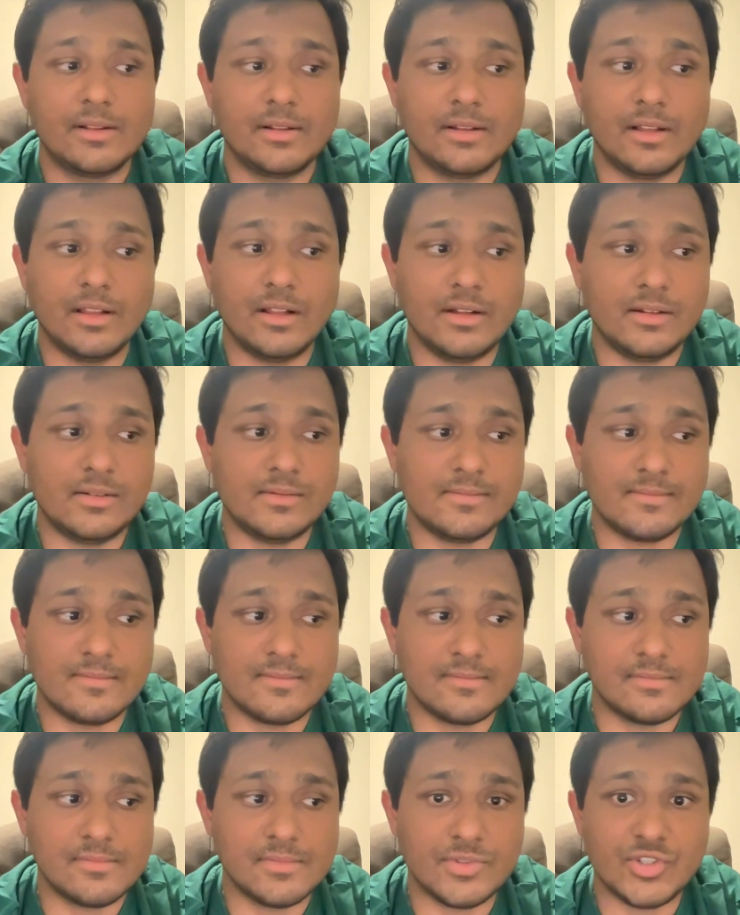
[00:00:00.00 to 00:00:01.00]

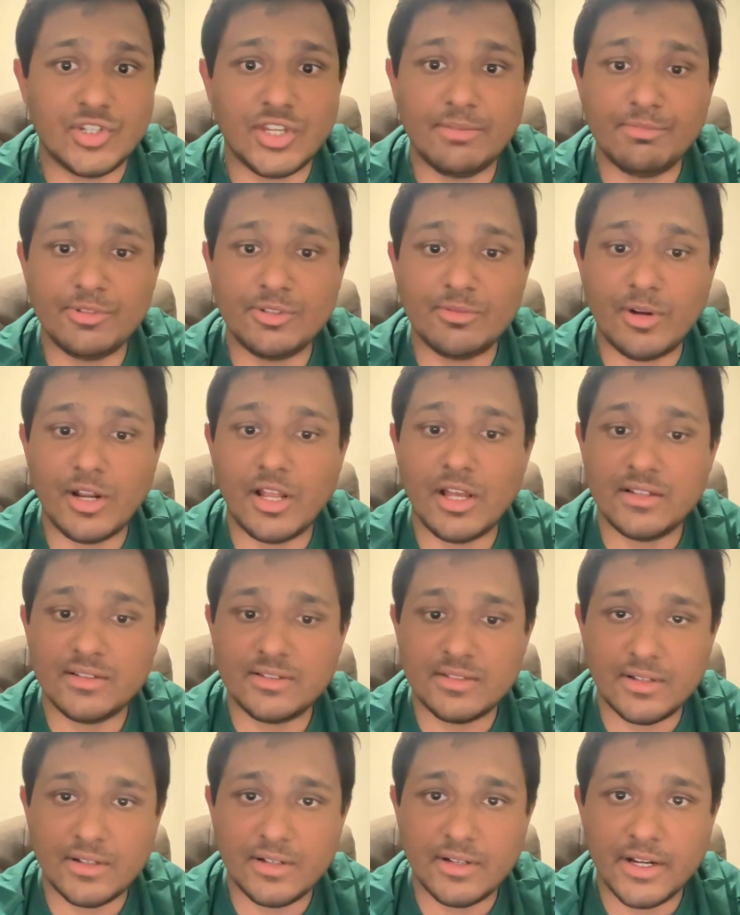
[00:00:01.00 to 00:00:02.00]
James
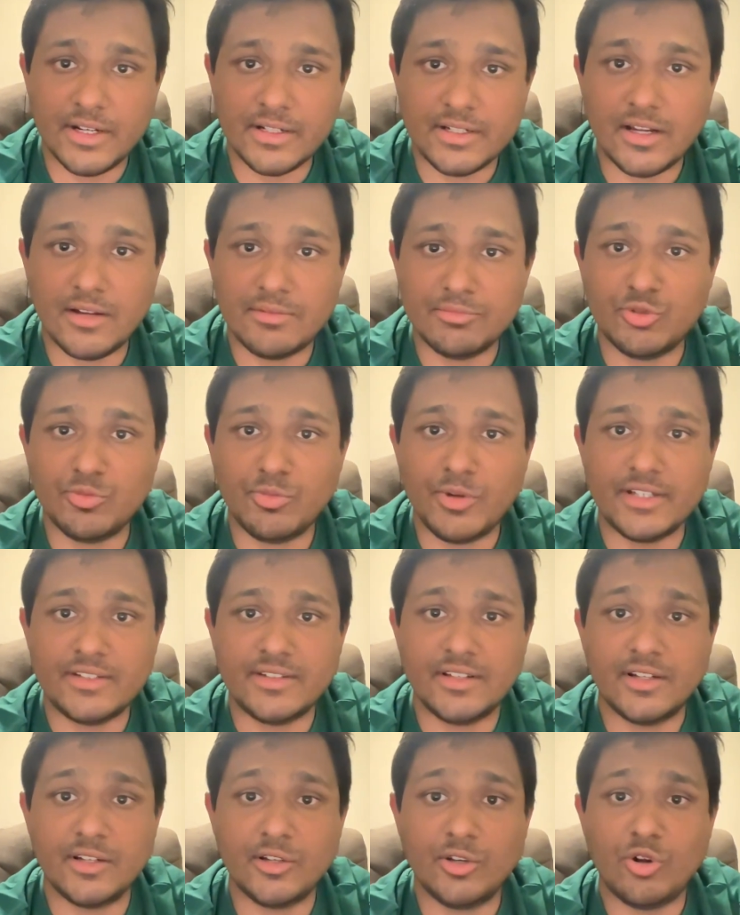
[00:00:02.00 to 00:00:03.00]
Brahasar had come to my
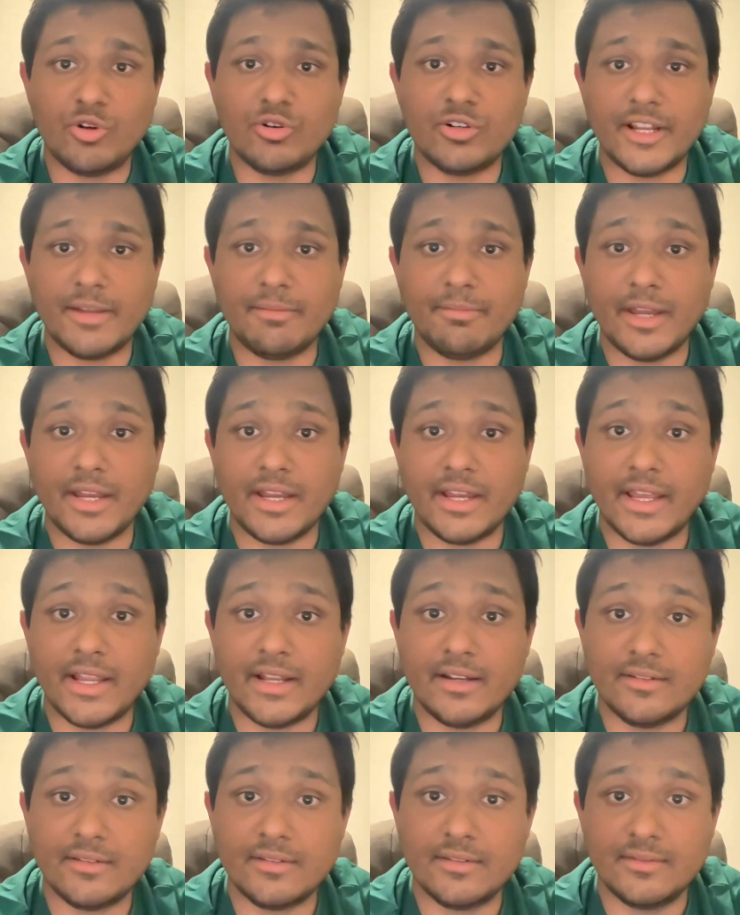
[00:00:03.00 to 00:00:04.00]
channel a long time back.
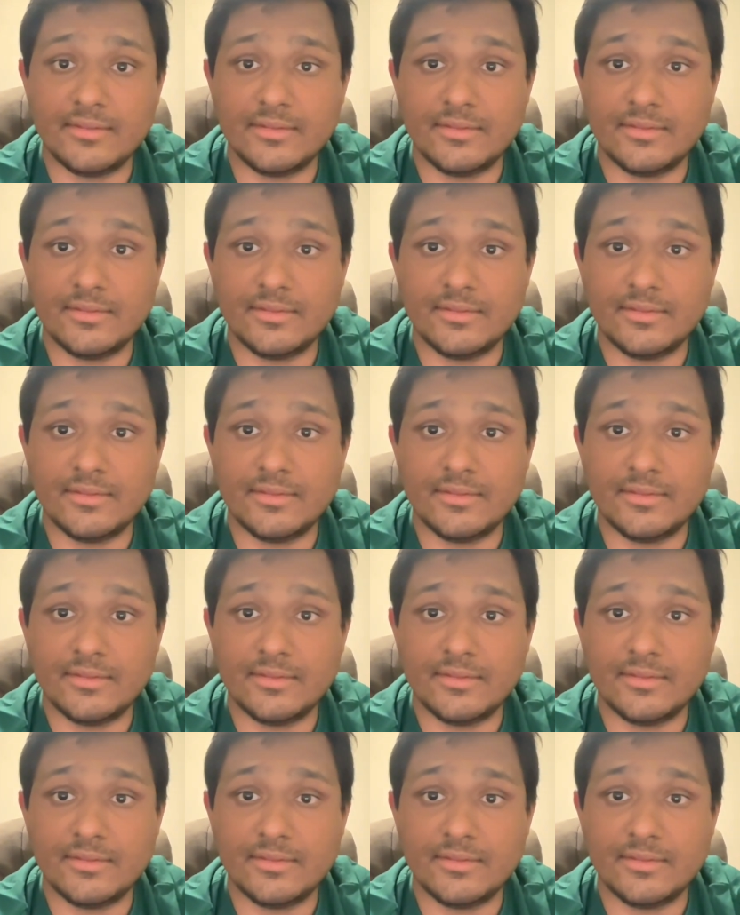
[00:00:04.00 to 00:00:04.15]
And